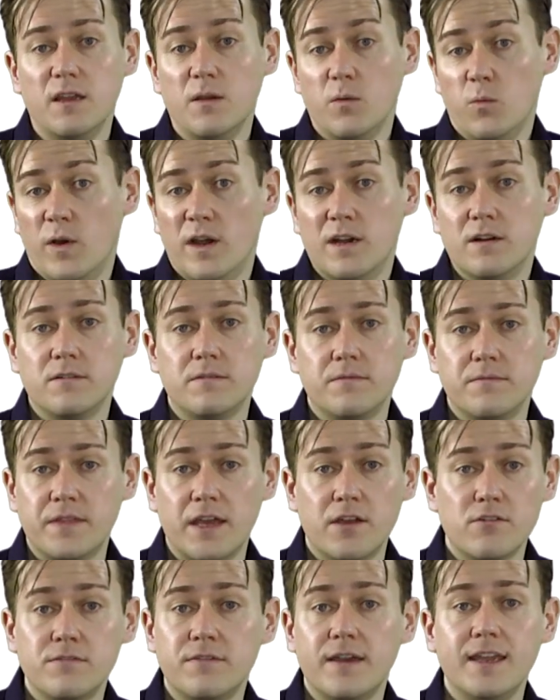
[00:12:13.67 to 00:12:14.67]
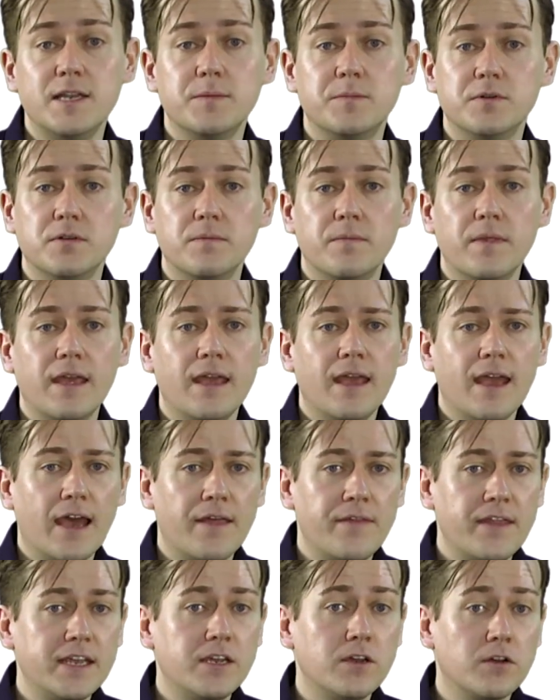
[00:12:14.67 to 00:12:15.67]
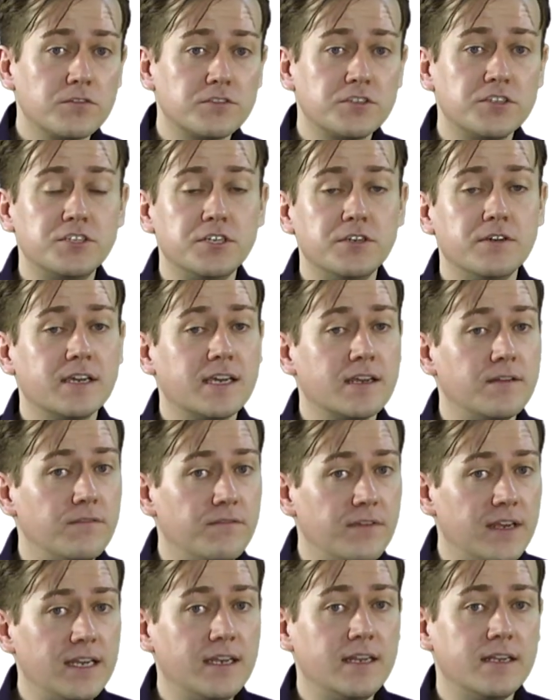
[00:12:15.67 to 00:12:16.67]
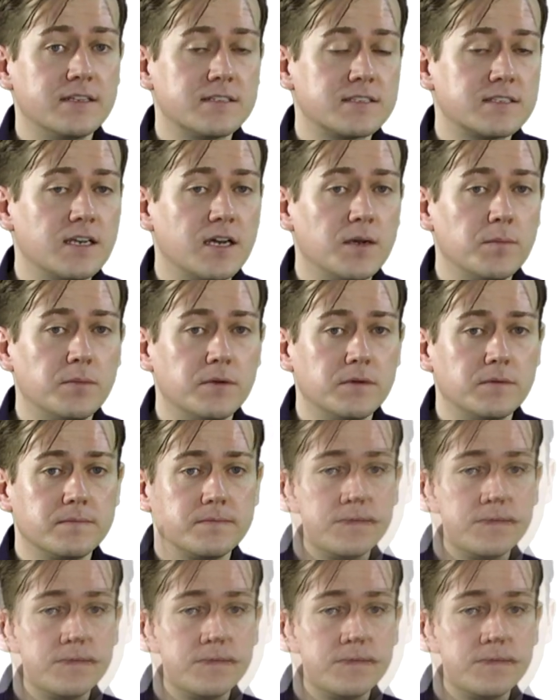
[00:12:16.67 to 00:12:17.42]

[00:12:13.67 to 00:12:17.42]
well, they're available and they constitute a convenient sample.